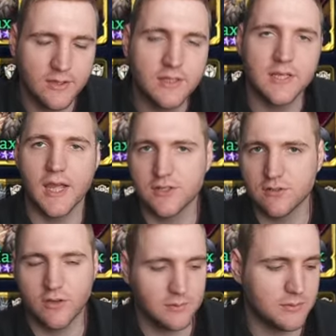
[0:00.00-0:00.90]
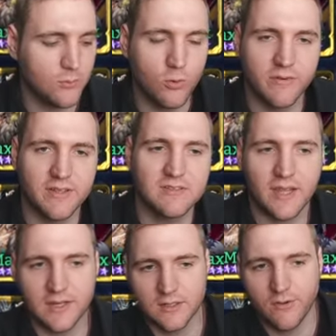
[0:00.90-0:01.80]
then yeah, she's going to be more of a
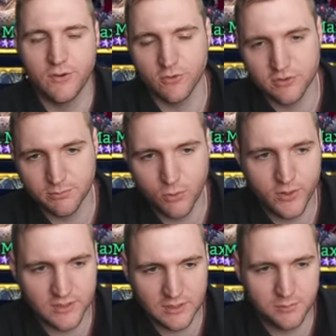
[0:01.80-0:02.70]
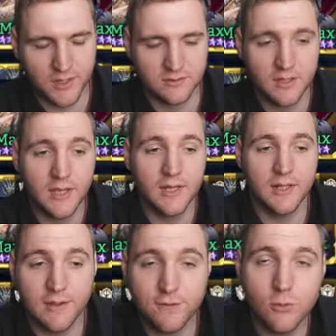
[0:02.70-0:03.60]
secondary or a supporting D P S.
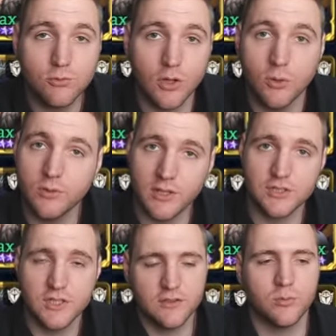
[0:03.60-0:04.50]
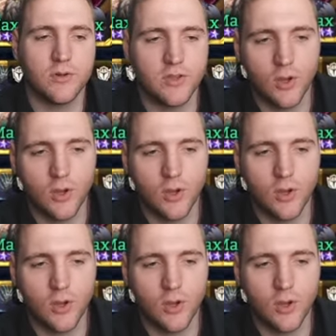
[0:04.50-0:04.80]
If you don't, and she is one of